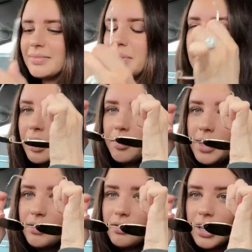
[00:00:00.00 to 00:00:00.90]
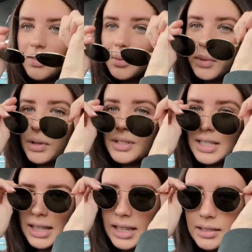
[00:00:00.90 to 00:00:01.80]
but that would be even more
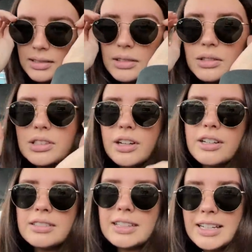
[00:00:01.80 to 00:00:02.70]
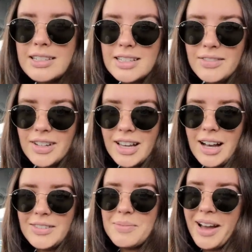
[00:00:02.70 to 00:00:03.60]
silly. Also, that doesn't even cover my